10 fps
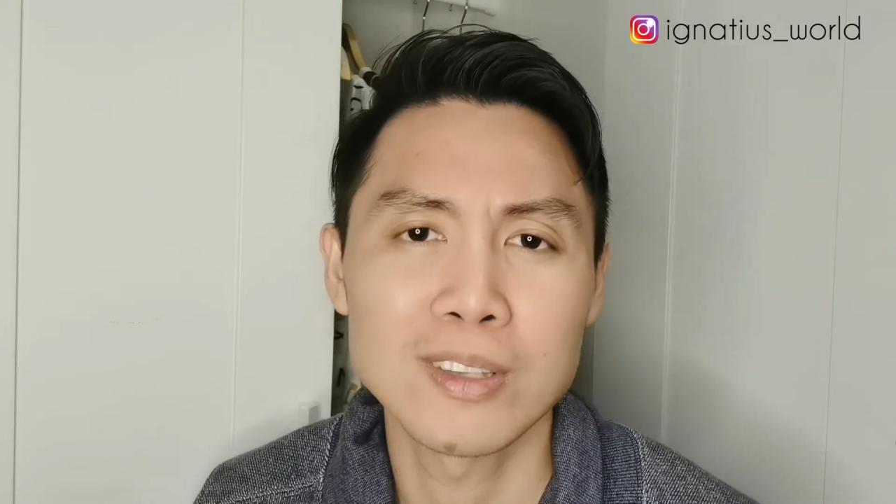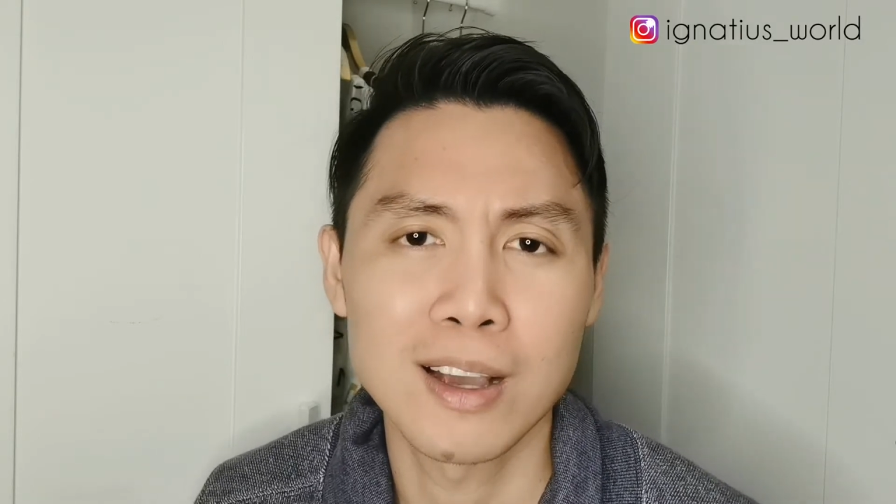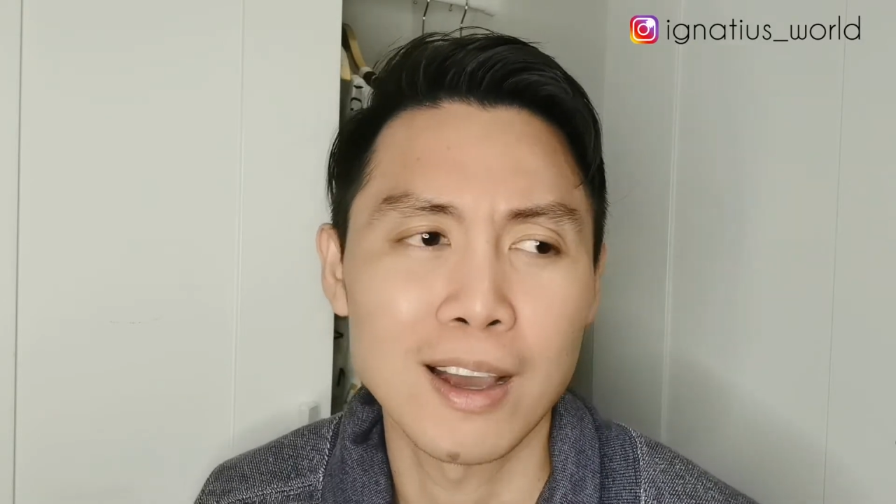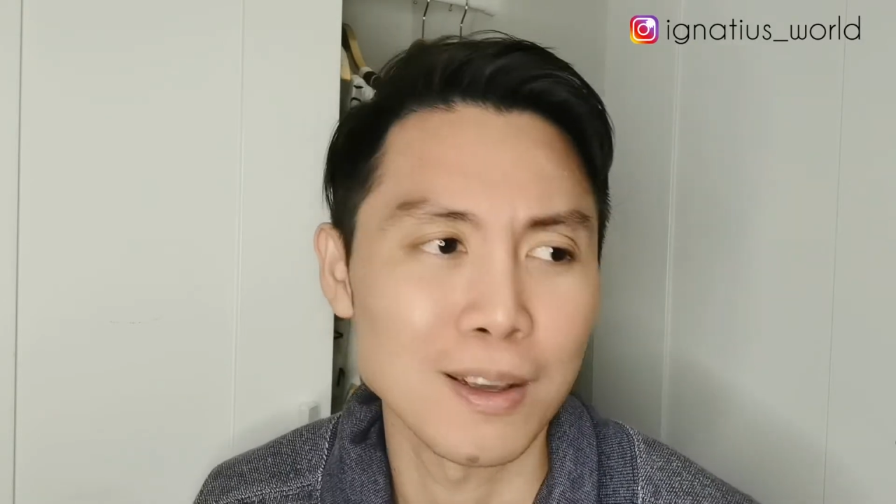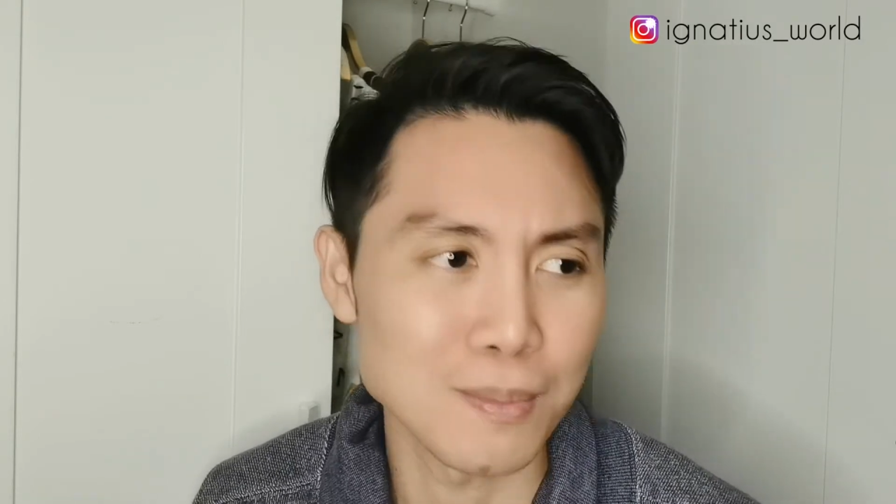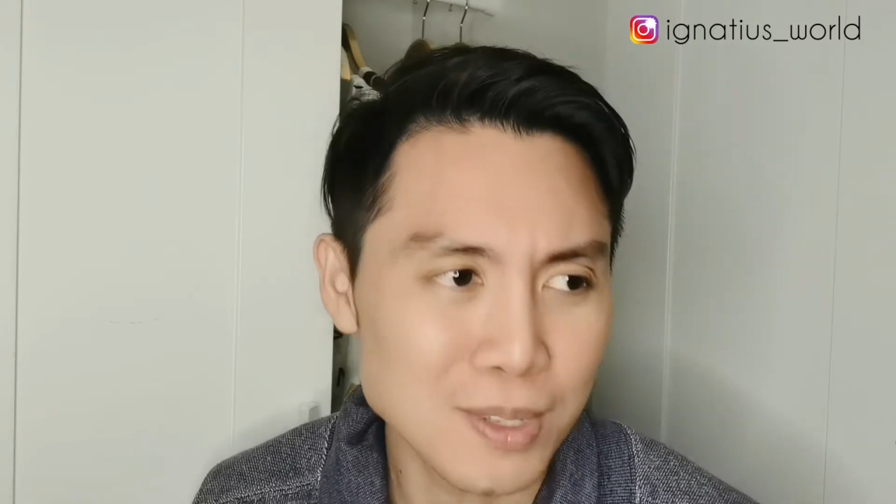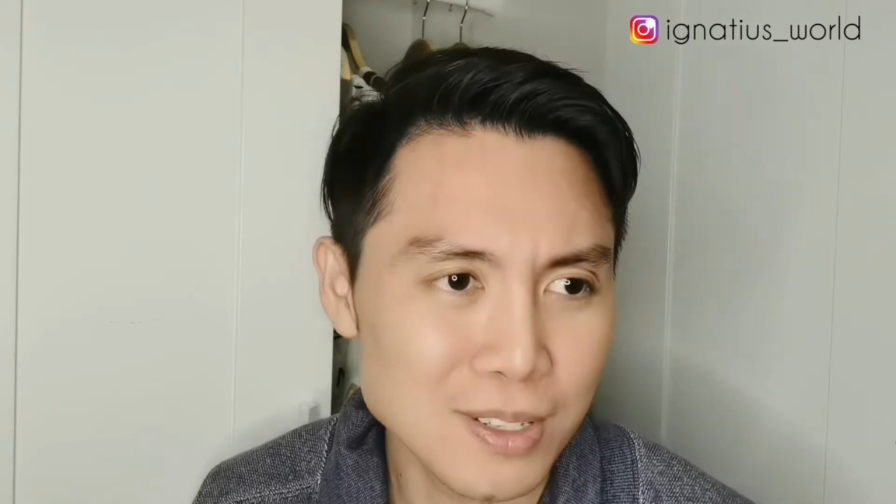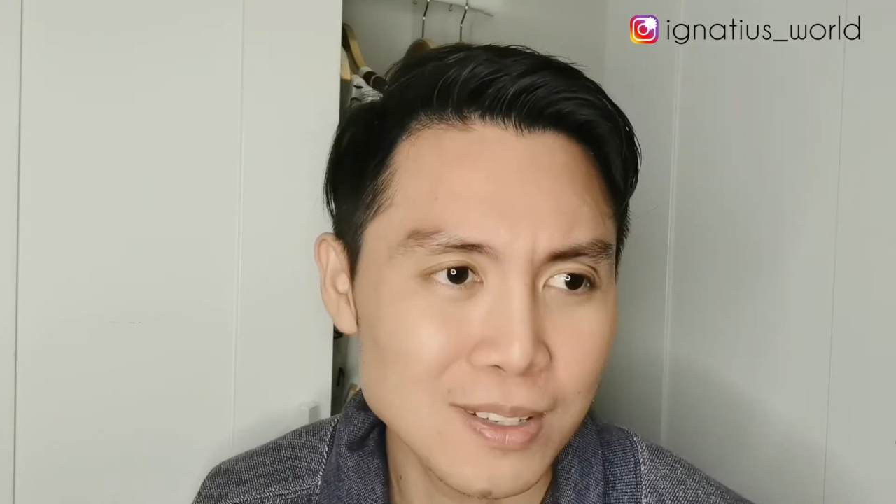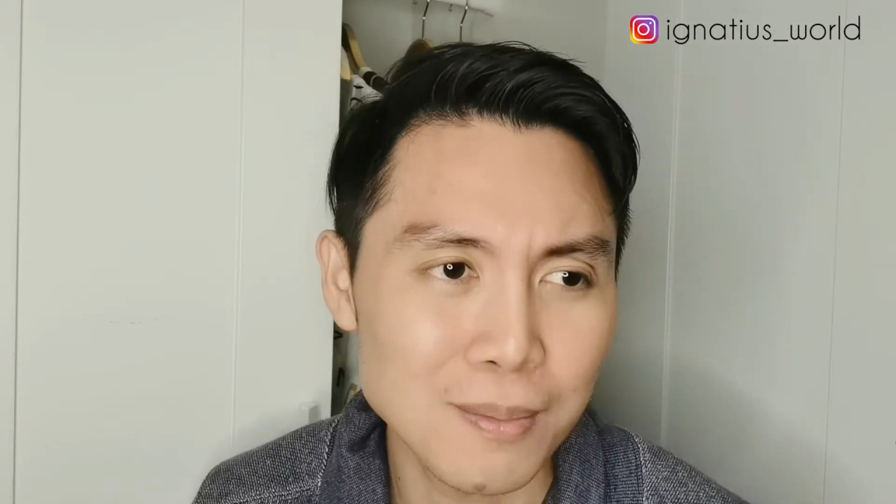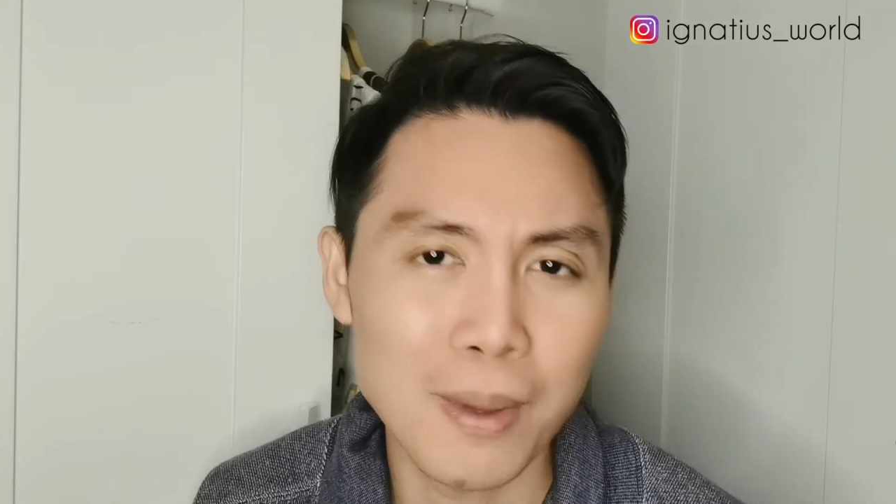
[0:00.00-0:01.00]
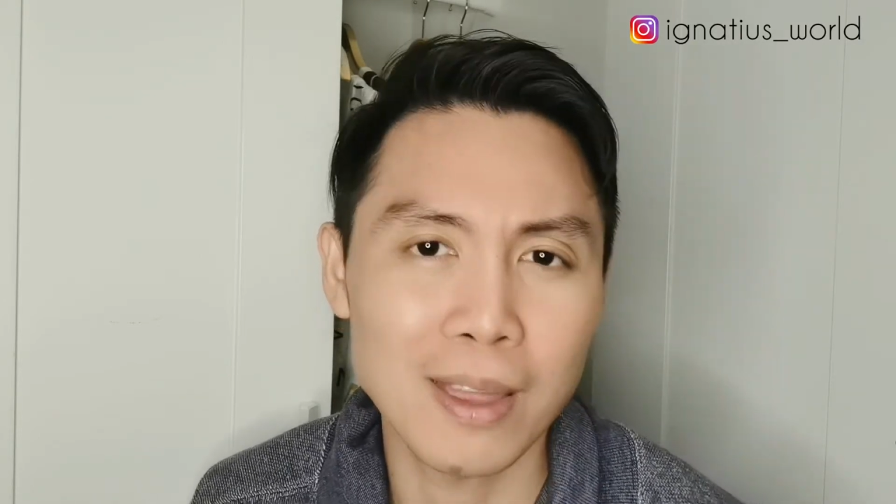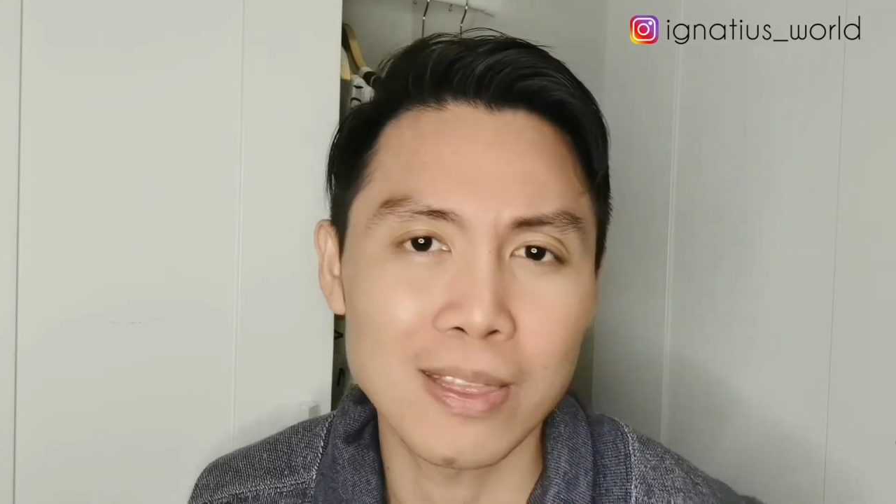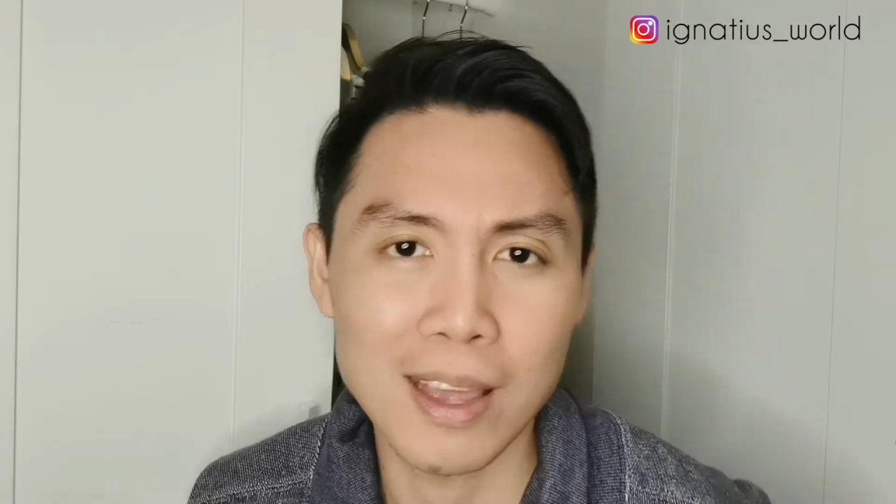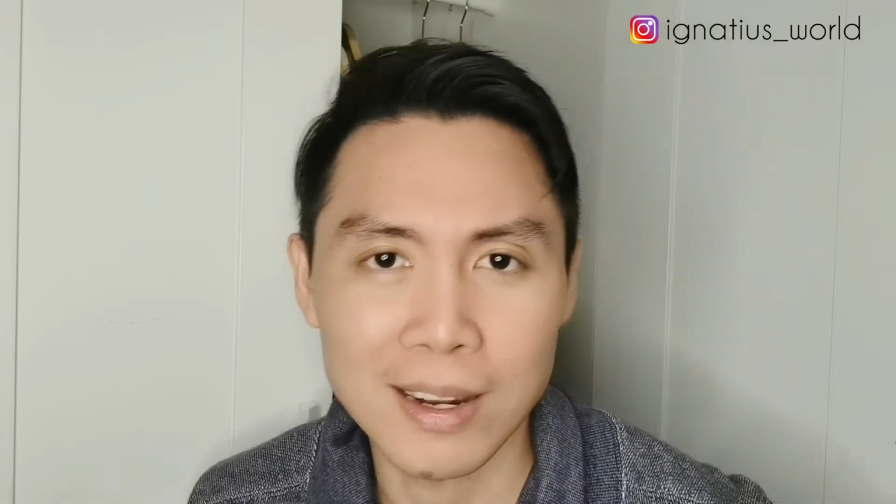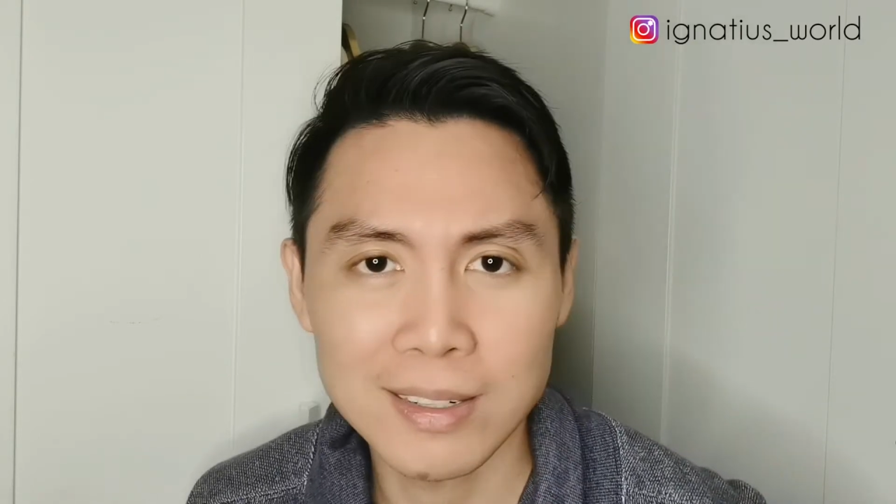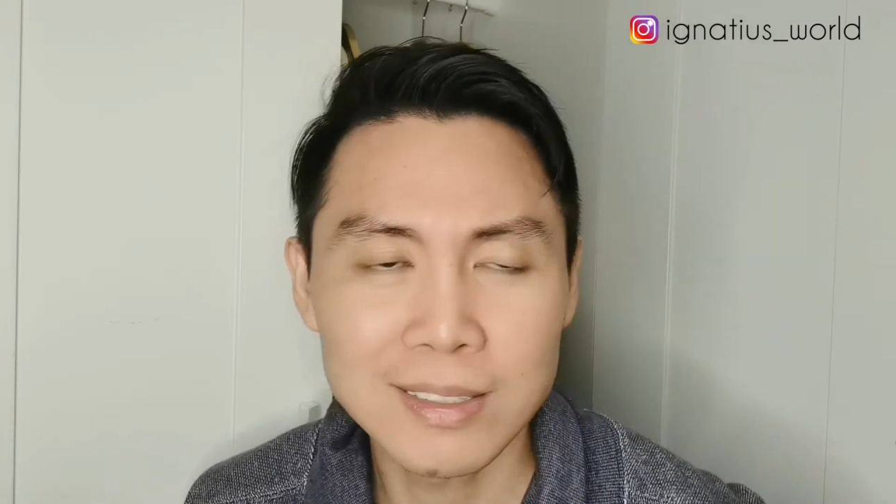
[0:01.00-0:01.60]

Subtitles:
times back then.